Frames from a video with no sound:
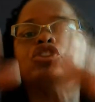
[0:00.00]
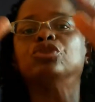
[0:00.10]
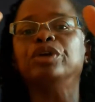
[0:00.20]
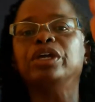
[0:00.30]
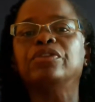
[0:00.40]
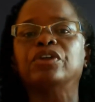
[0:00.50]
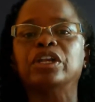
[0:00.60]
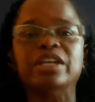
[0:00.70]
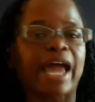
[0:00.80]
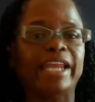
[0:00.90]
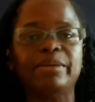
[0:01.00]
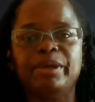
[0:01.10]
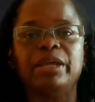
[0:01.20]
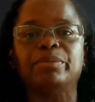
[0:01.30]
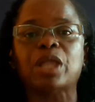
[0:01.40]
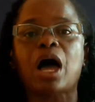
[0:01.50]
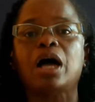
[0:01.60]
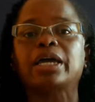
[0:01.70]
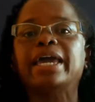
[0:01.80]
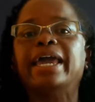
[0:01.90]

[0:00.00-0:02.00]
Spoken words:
during the 90-minute block,